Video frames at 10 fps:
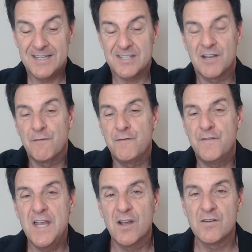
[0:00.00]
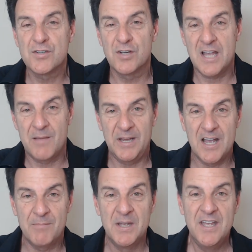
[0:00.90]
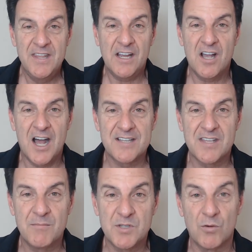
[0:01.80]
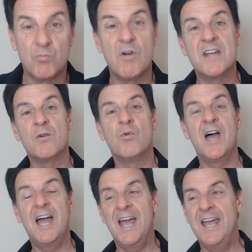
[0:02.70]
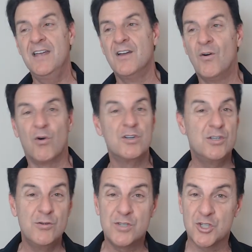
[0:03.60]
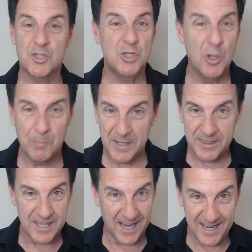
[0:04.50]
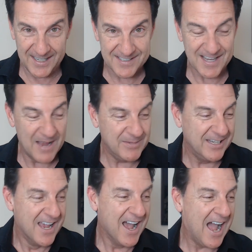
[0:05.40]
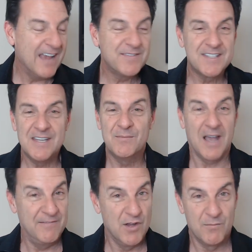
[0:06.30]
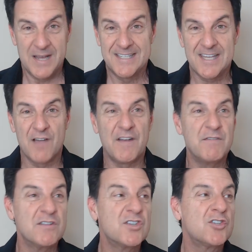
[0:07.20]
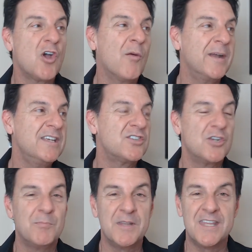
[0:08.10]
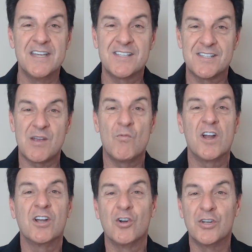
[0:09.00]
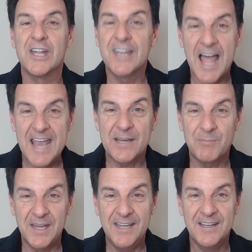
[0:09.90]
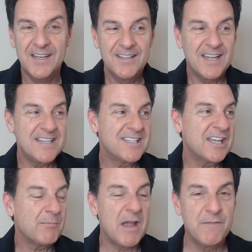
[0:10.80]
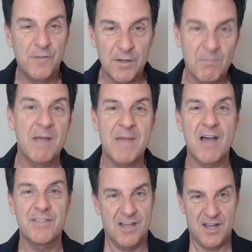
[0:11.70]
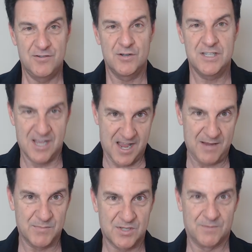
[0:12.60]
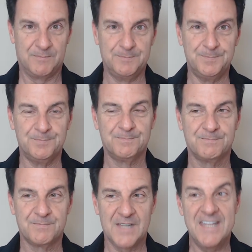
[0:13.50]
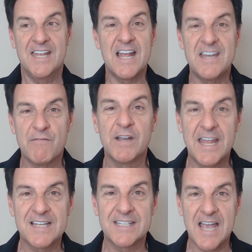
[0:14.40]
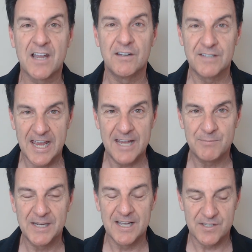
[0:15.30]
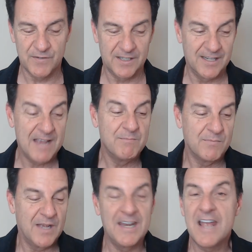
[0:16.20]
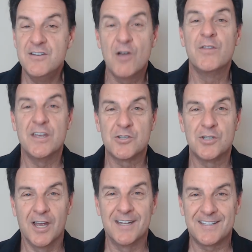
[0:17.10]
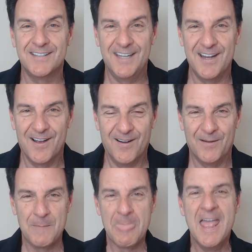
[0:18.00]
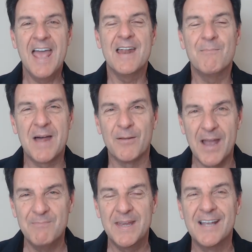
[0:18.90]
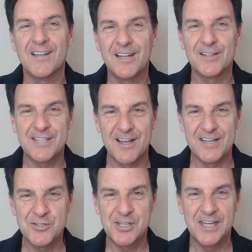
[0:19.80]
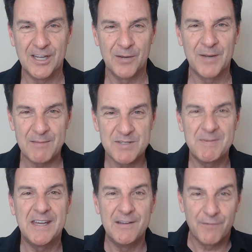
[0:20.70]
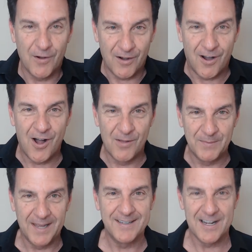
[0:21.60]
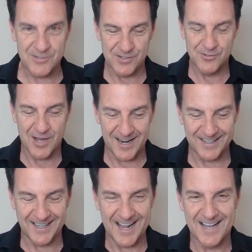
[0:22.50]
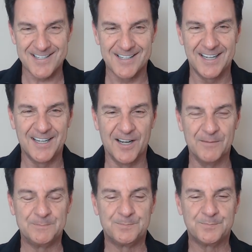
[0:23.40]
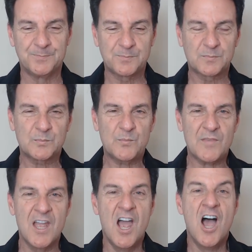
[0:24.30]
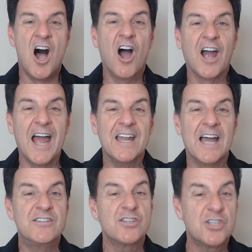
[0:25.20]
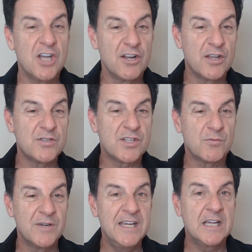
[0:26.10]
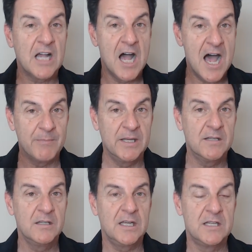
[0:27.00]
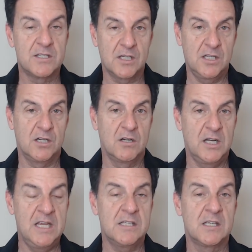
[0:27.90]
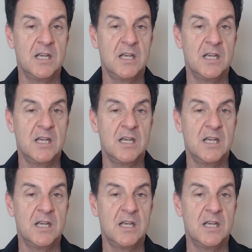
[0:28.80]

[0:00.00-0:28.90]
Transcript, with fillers: It's their fears are coming up that cause them to run away or do stupid things. I mean, I've seen, I know myself, I've done so many stupid things because I want a girl to like me that I stick my foot in my mouth a hundred times and then I never get a second date because of it. And I and I know this shit, you know. And uh, by the way, I'm being a little tongue in cheek here, but I'm speaking for all men, not just Jonathon Aslay here. All right, I just shared those three common insecurities.